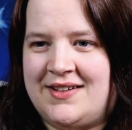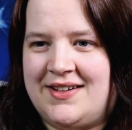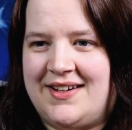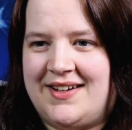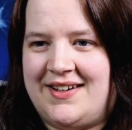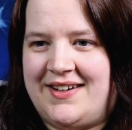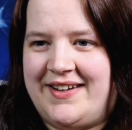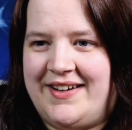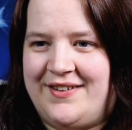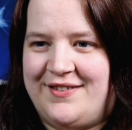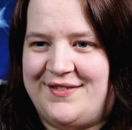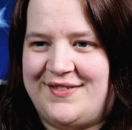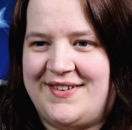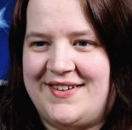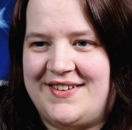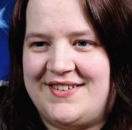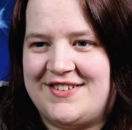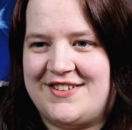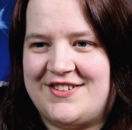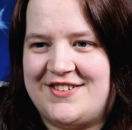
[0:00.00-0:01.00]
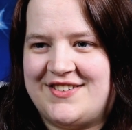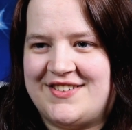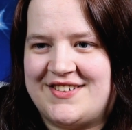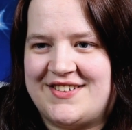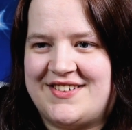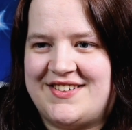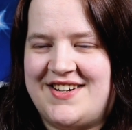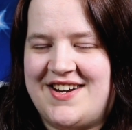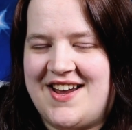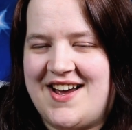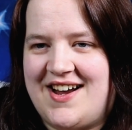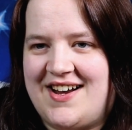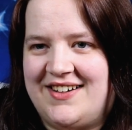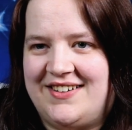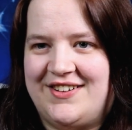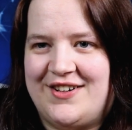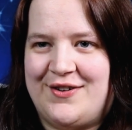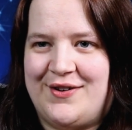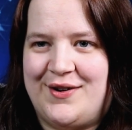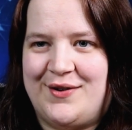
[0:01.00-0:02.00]
And now things are just
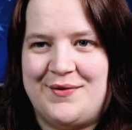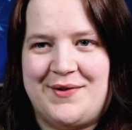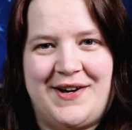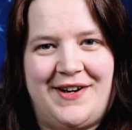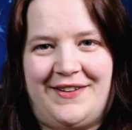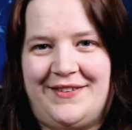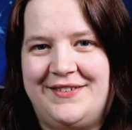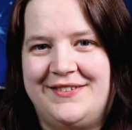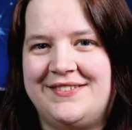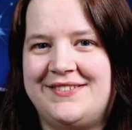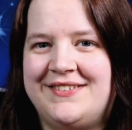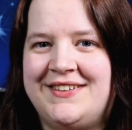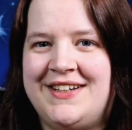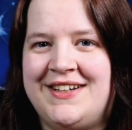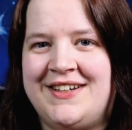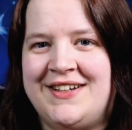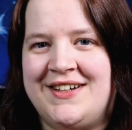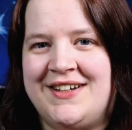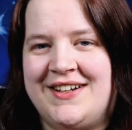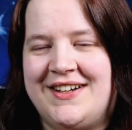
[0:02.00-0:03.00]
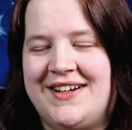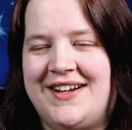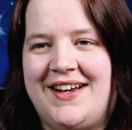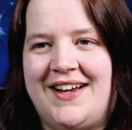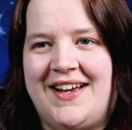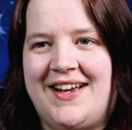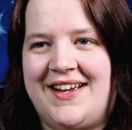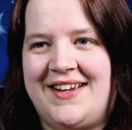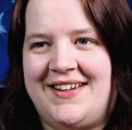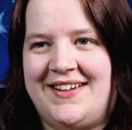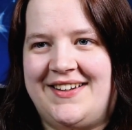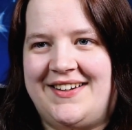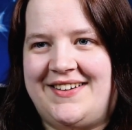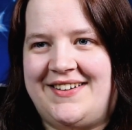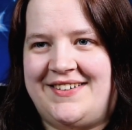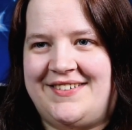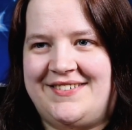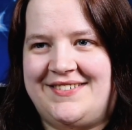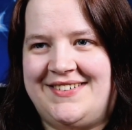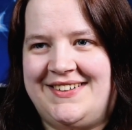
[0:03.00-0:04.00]
not going well. You
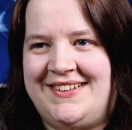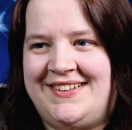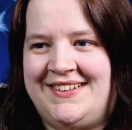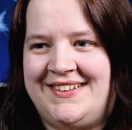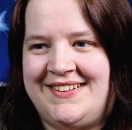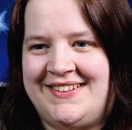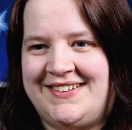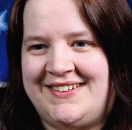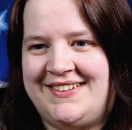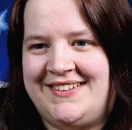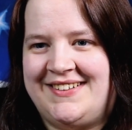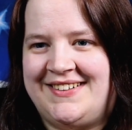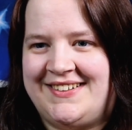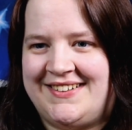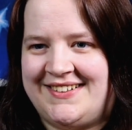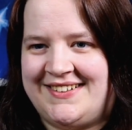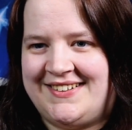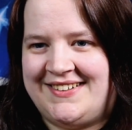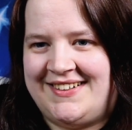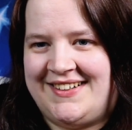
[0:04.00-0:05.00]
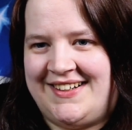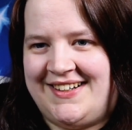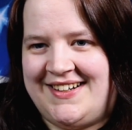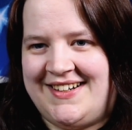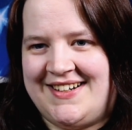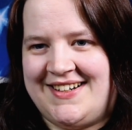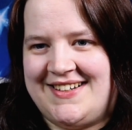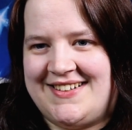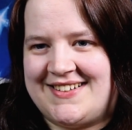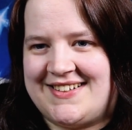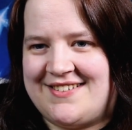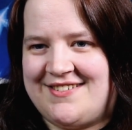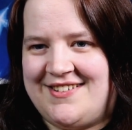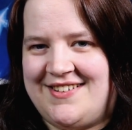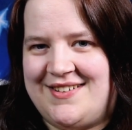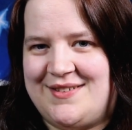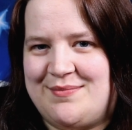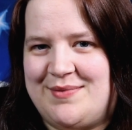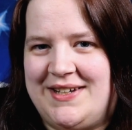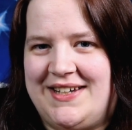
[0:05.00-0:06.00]
know, it's
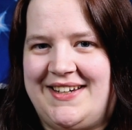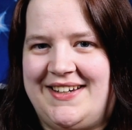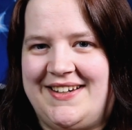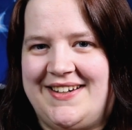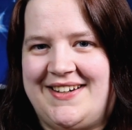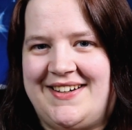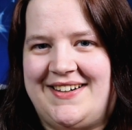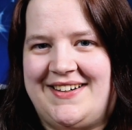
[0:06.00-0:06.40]
going to be